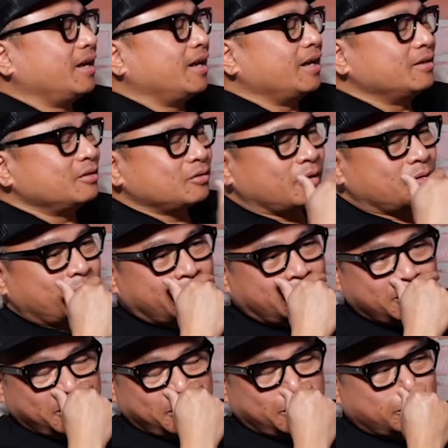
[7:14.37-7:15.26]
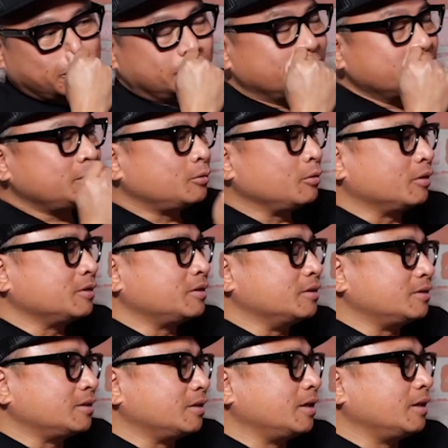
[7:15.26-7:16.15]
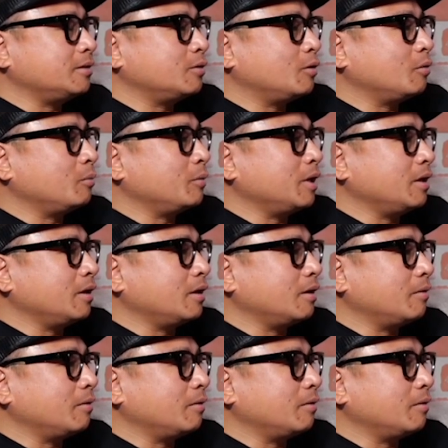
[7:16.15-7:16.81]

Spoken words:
And so I went into human resources and they told me,